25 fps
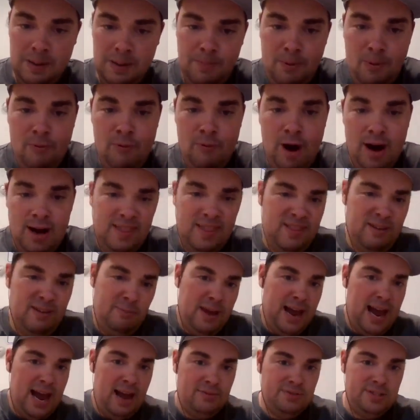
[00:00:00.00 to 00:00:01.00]
people running
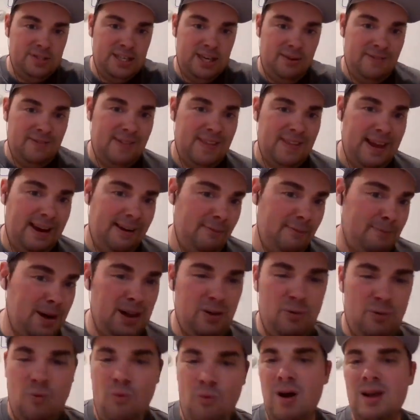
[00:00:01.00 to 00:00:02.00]
their mouths here and there,
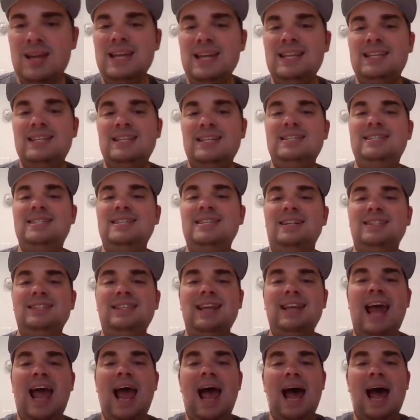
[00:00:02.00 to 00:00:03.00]
but it
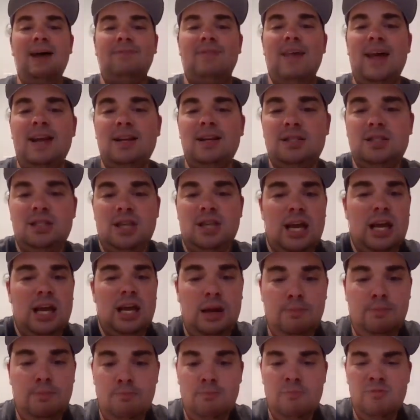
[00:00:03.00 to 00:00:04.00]
doesn't have that
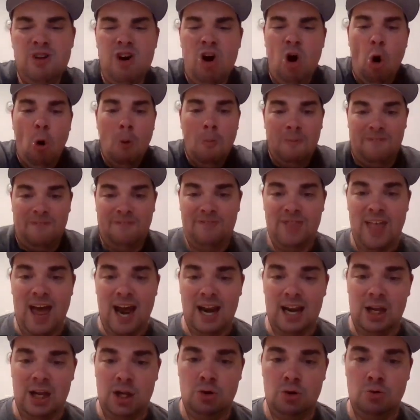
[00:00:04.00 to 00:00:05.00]
same oomph
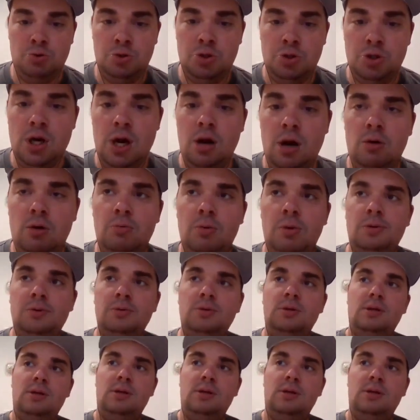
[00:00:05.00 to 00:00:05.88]
that it used to.